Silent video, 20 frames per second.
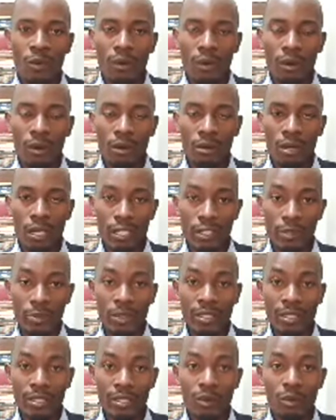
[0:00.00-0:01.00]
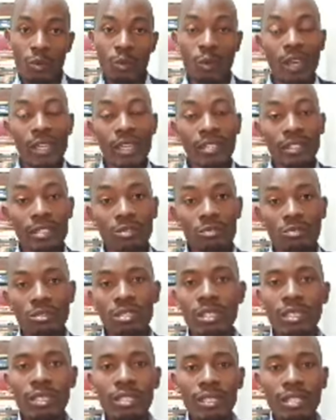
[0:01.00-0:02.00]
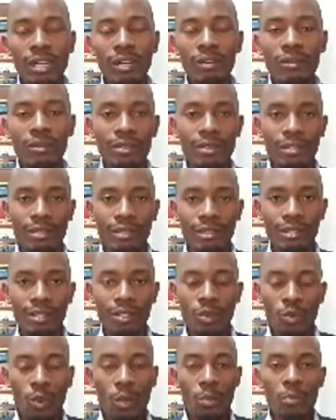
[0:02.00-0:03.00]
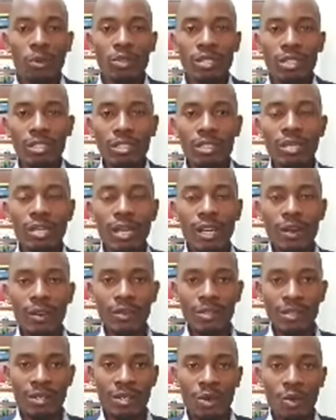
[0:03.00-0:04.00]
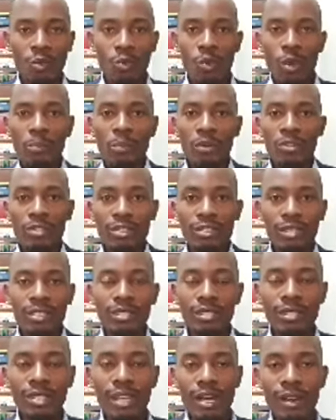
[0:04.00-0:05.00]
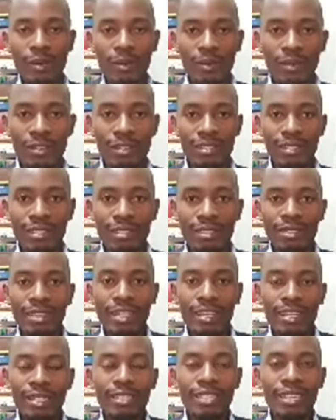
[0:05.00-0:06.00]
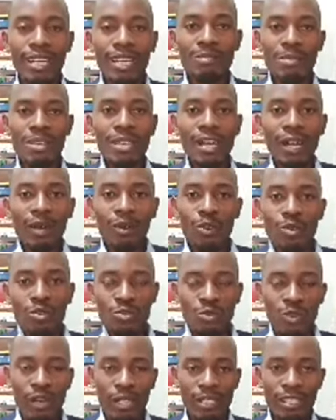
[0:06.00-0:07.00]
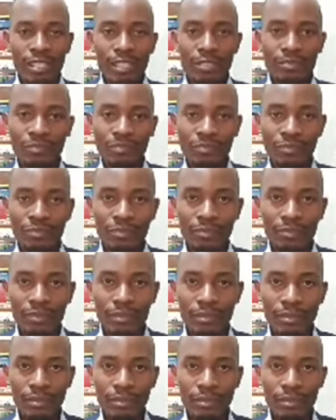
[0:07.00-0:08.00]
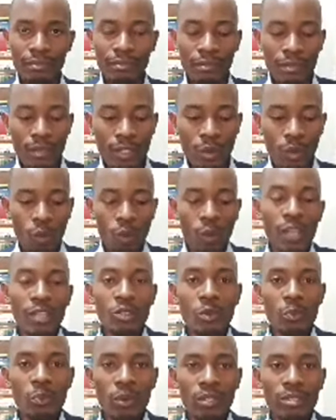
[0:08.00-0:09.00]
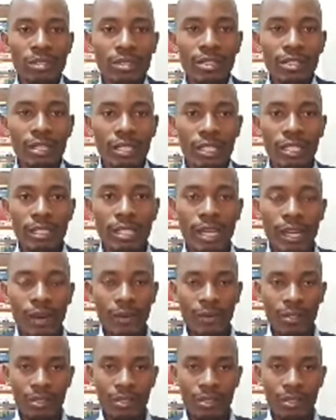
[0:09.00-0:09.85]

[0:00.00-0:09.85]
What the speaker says: express, when it is written down, we put it down, we posit it down, then it can be a contract. When you posit it down,